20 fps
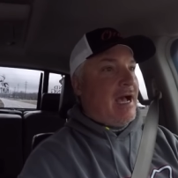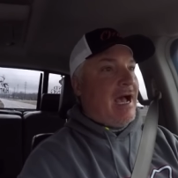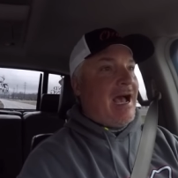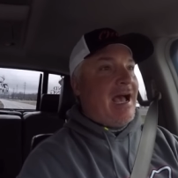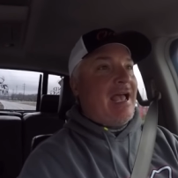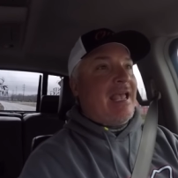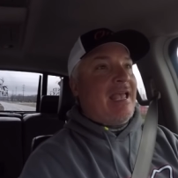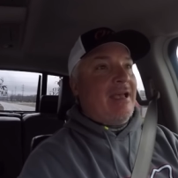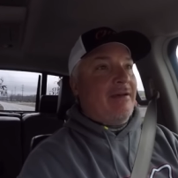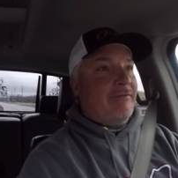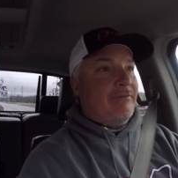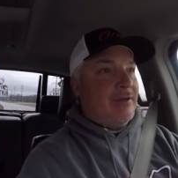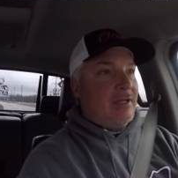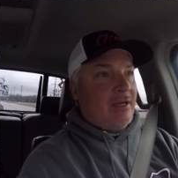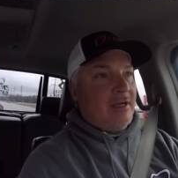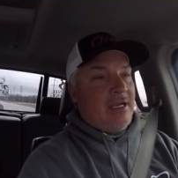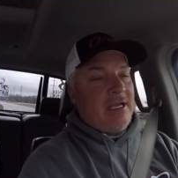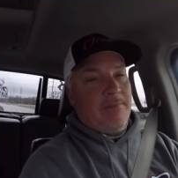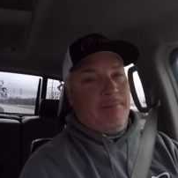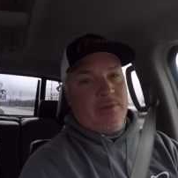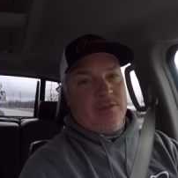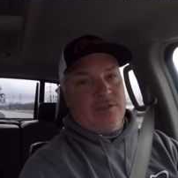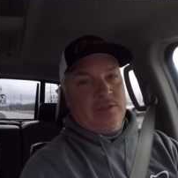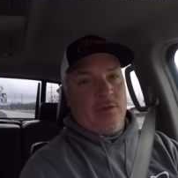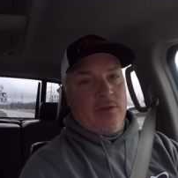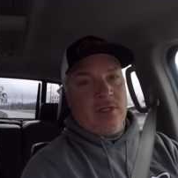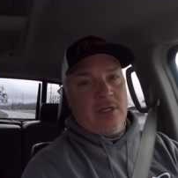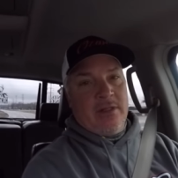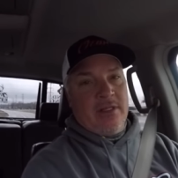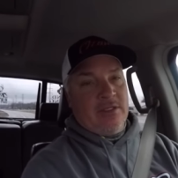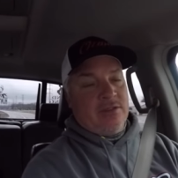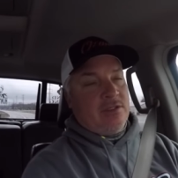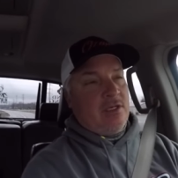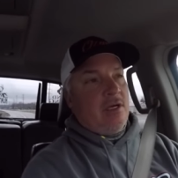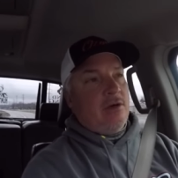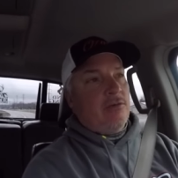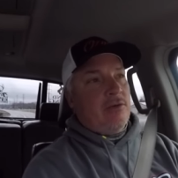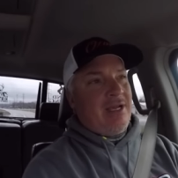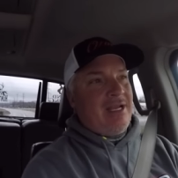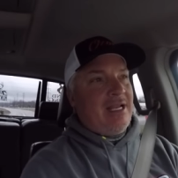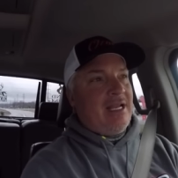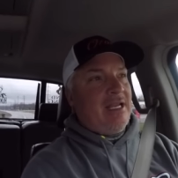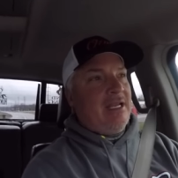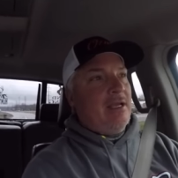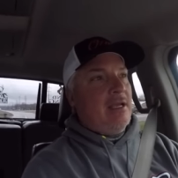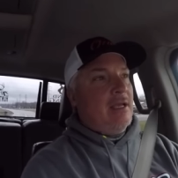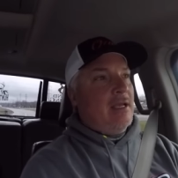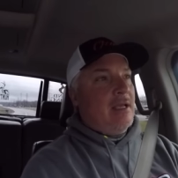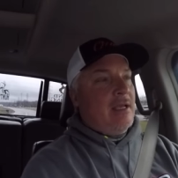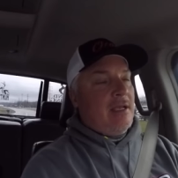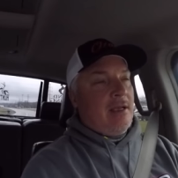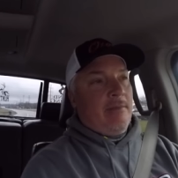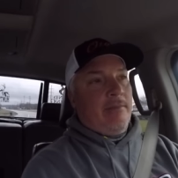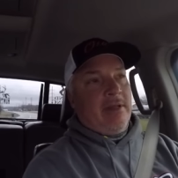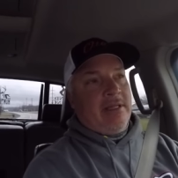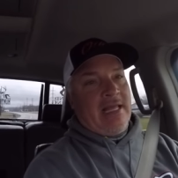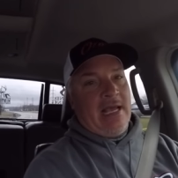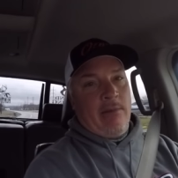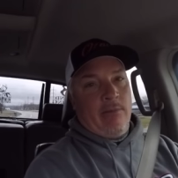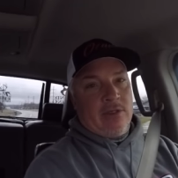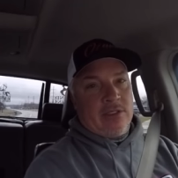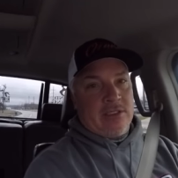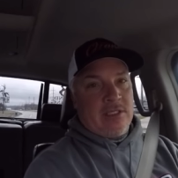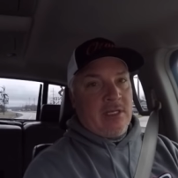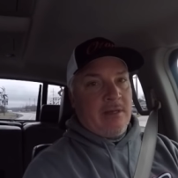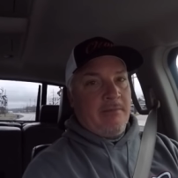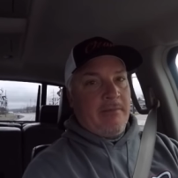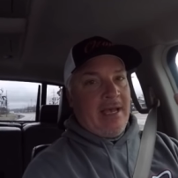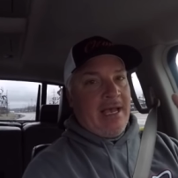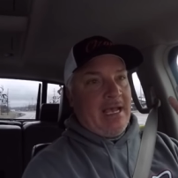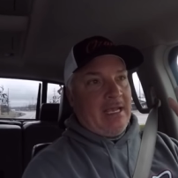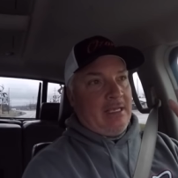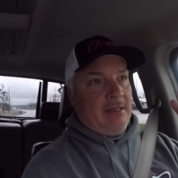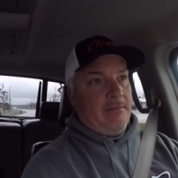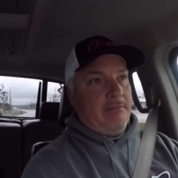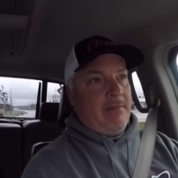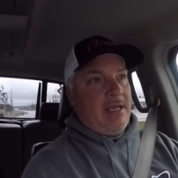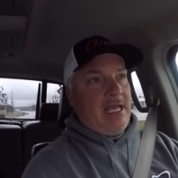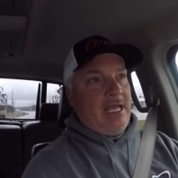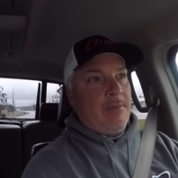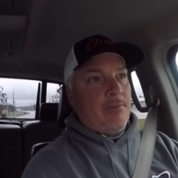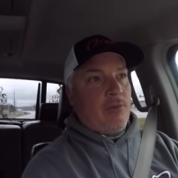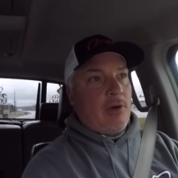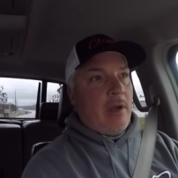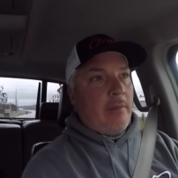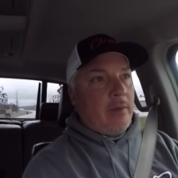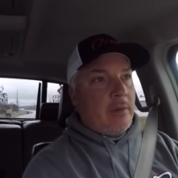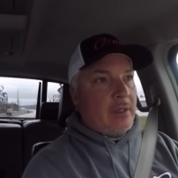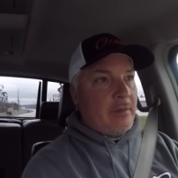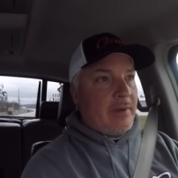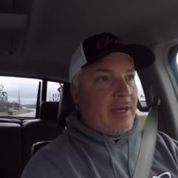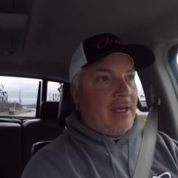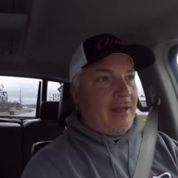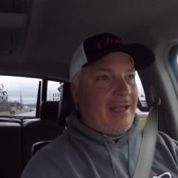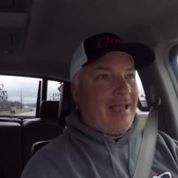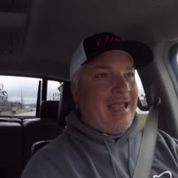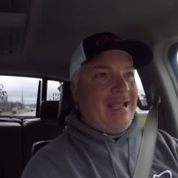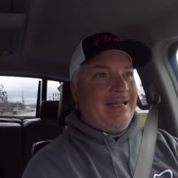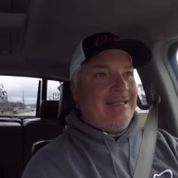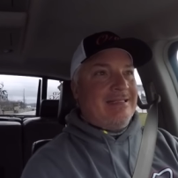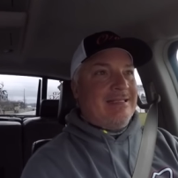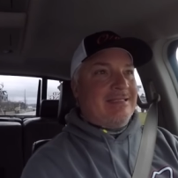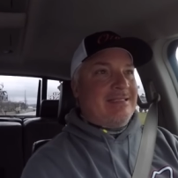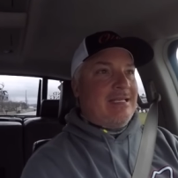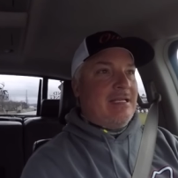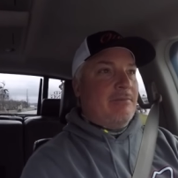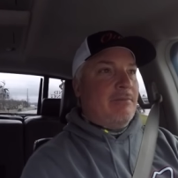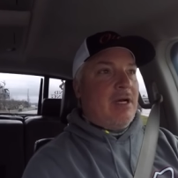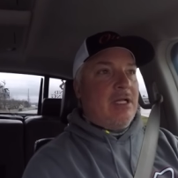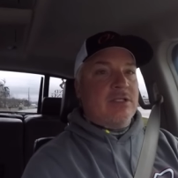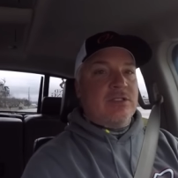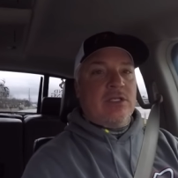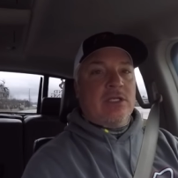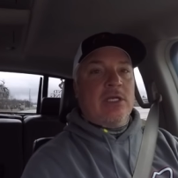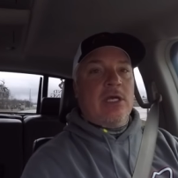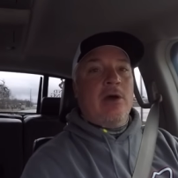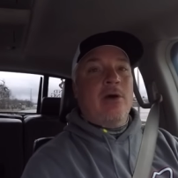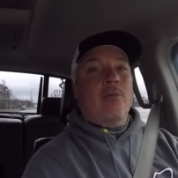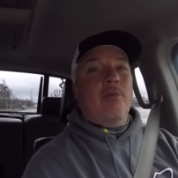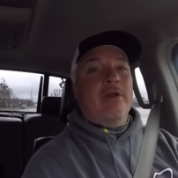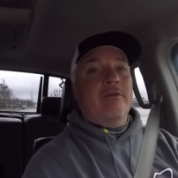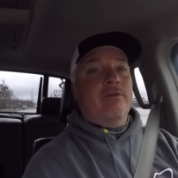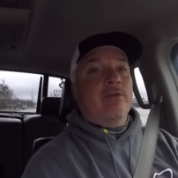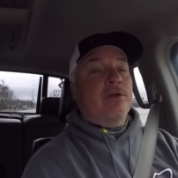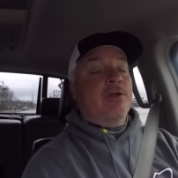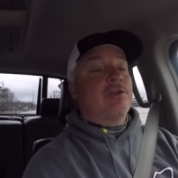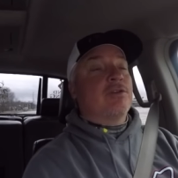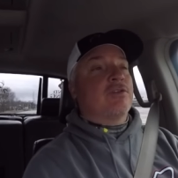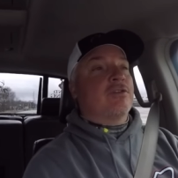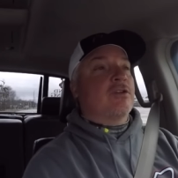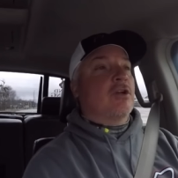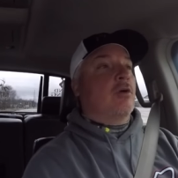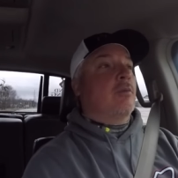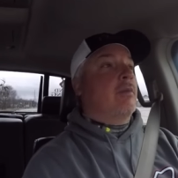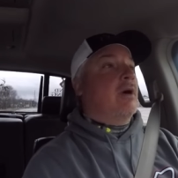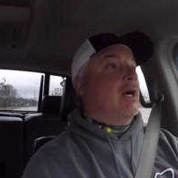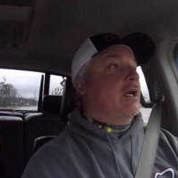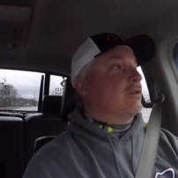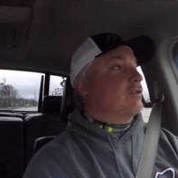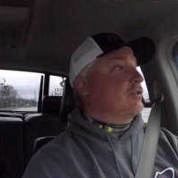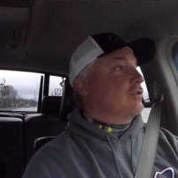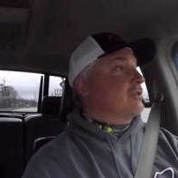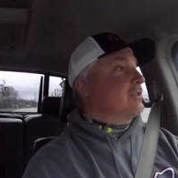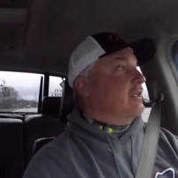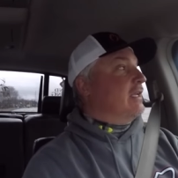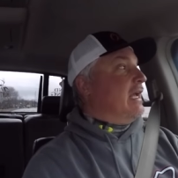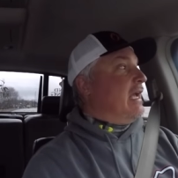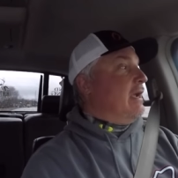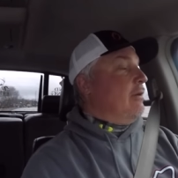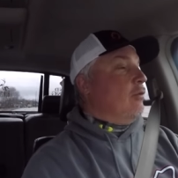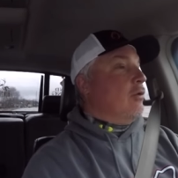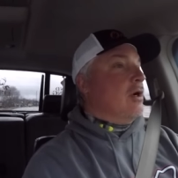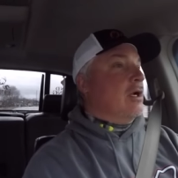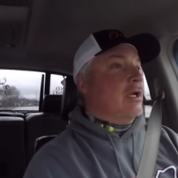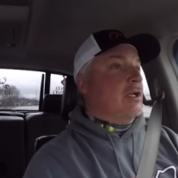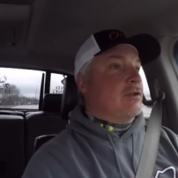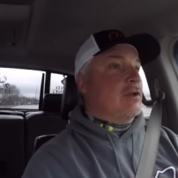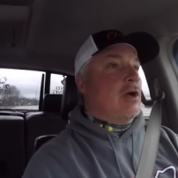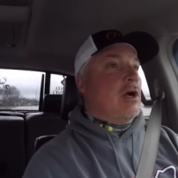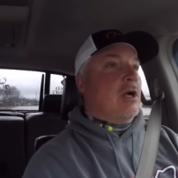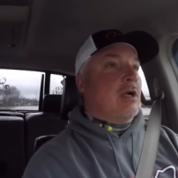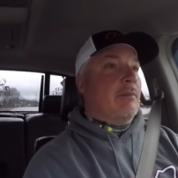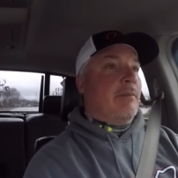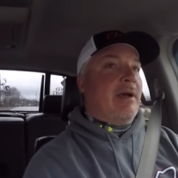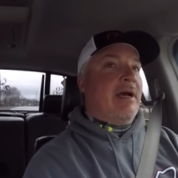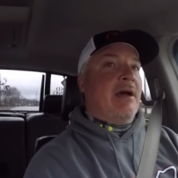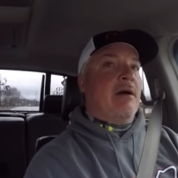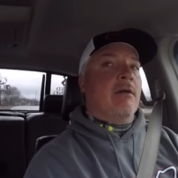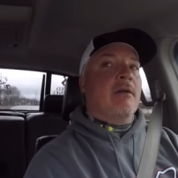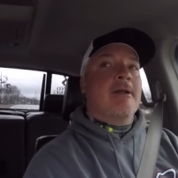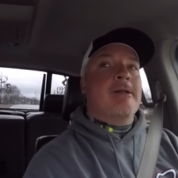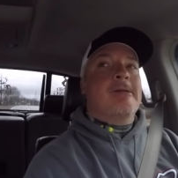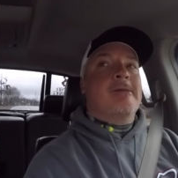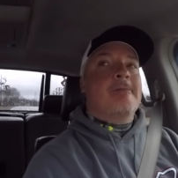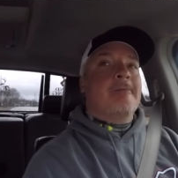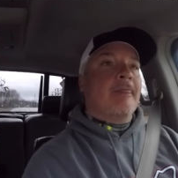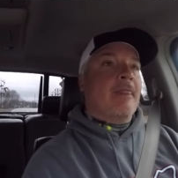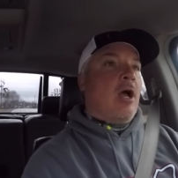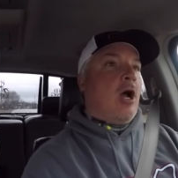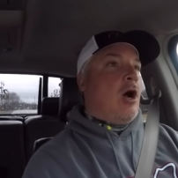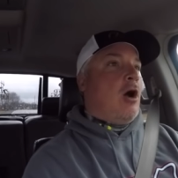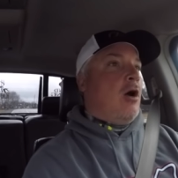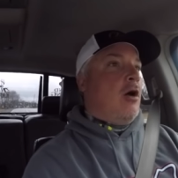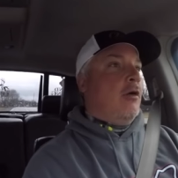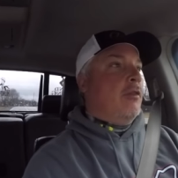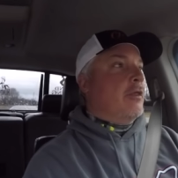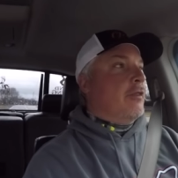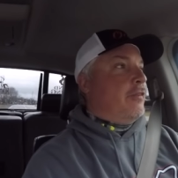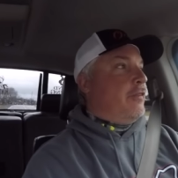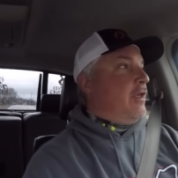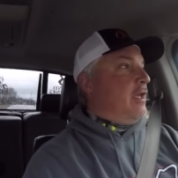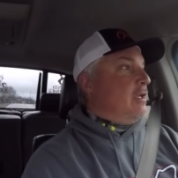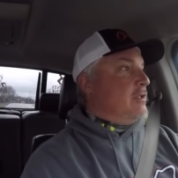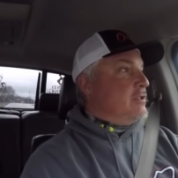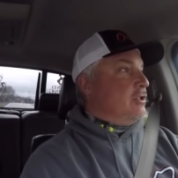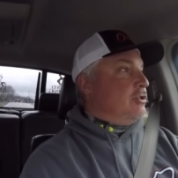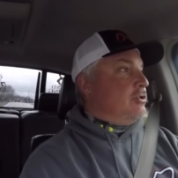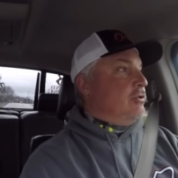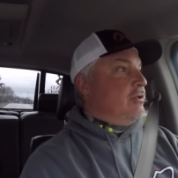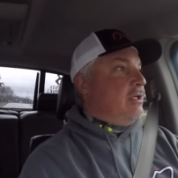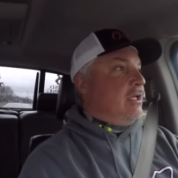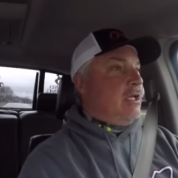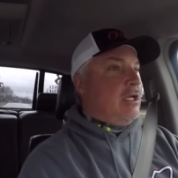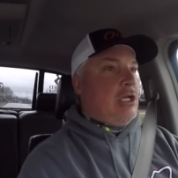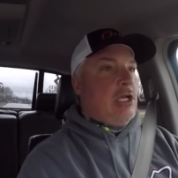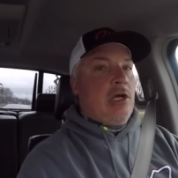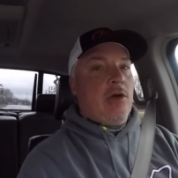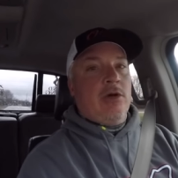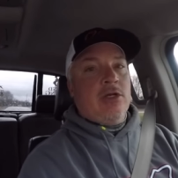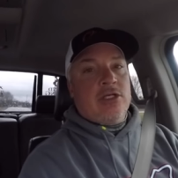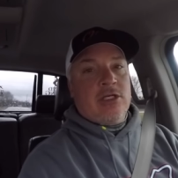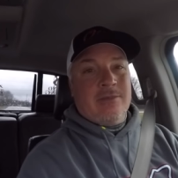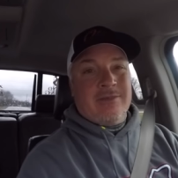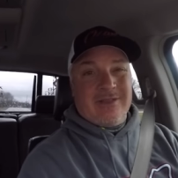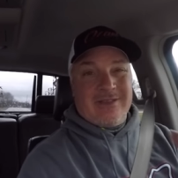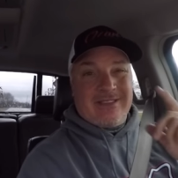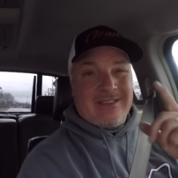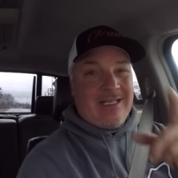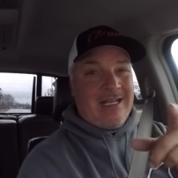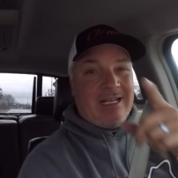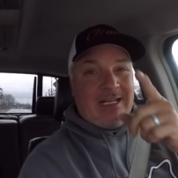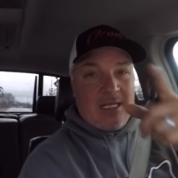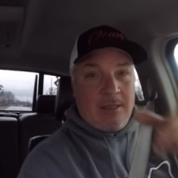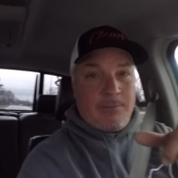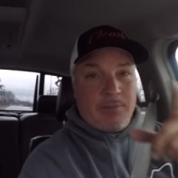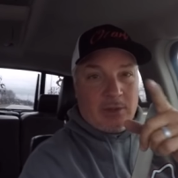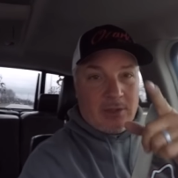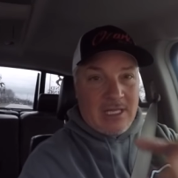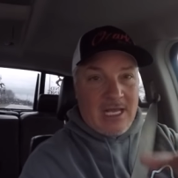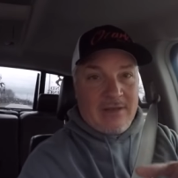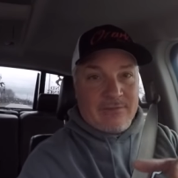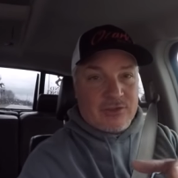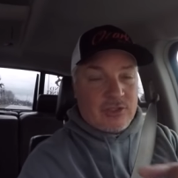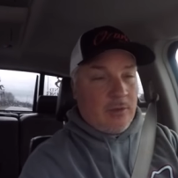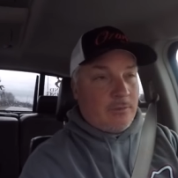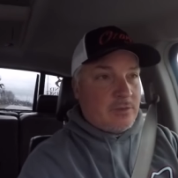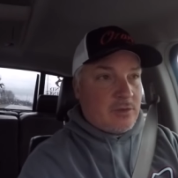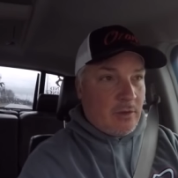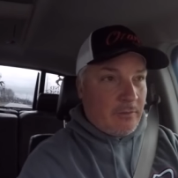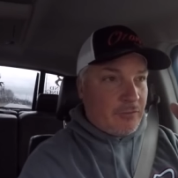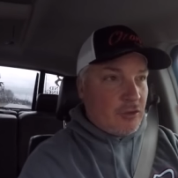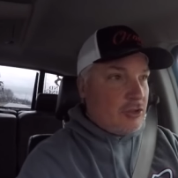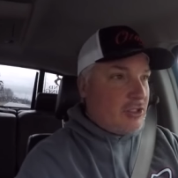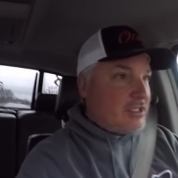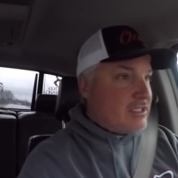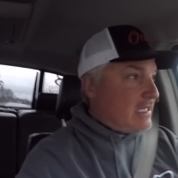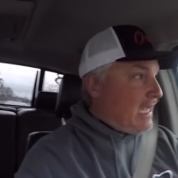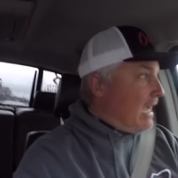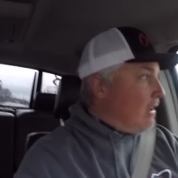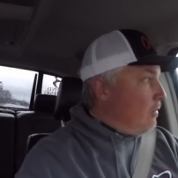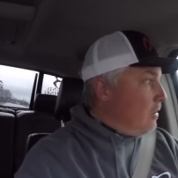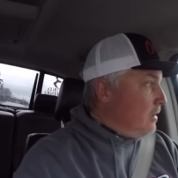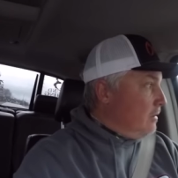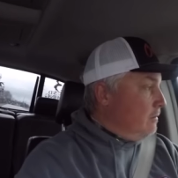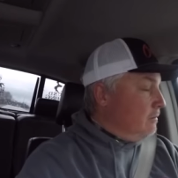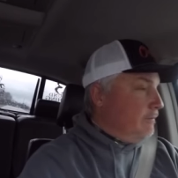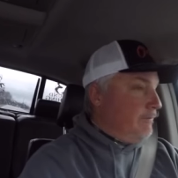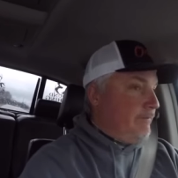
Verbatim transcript: I have done an episode on this already, but that was done back in May, probably about eight to 10 months ago, and we've learned so much. So today we're gonna talk about all the things that you need to know in terms of setting up your live scope. So if you just got one,